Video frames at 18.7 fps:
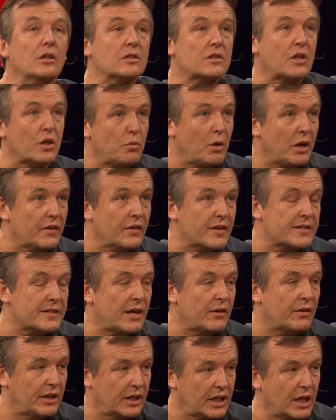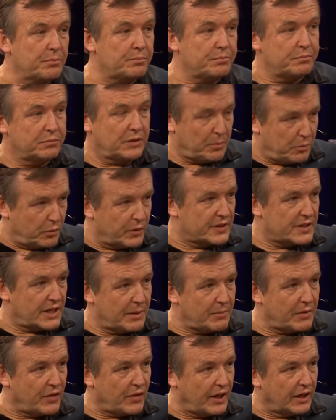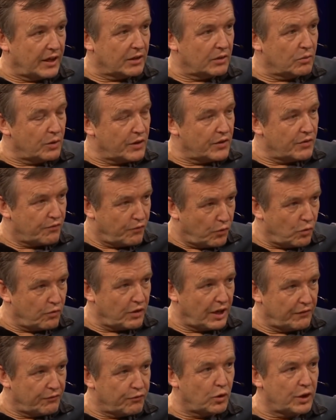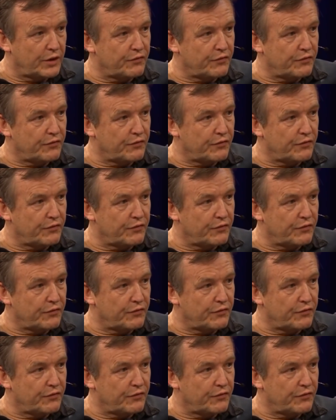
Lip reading: So you're rolling this out in a couple weeks' time, I think, with four